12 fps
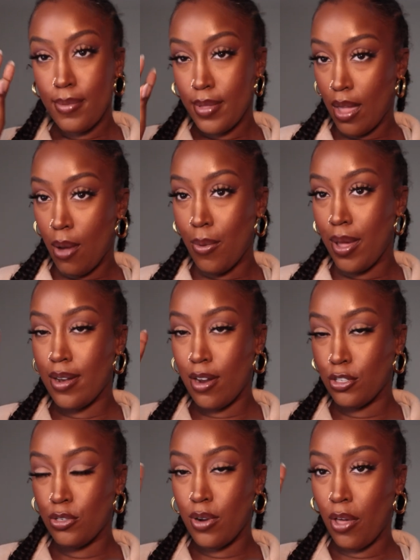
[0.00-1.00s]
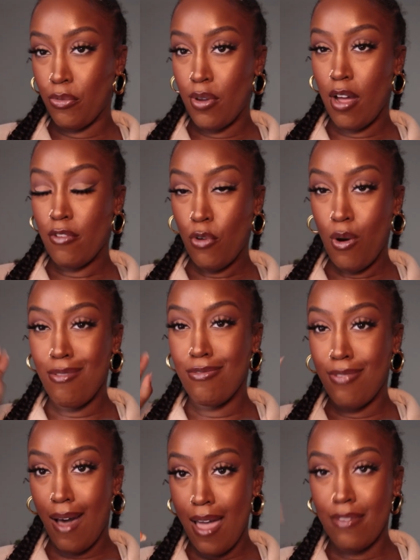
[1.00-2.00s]
Not one, not two, not three, not four,
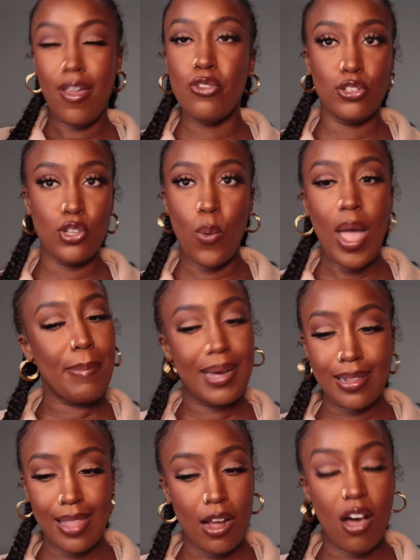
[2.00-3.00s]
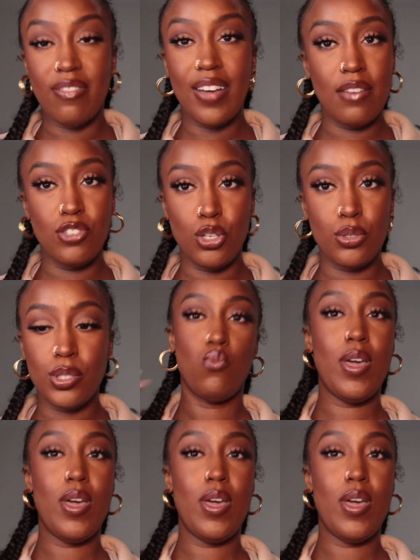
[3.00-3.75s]
five. There's no way I'm gonna like all five shoes.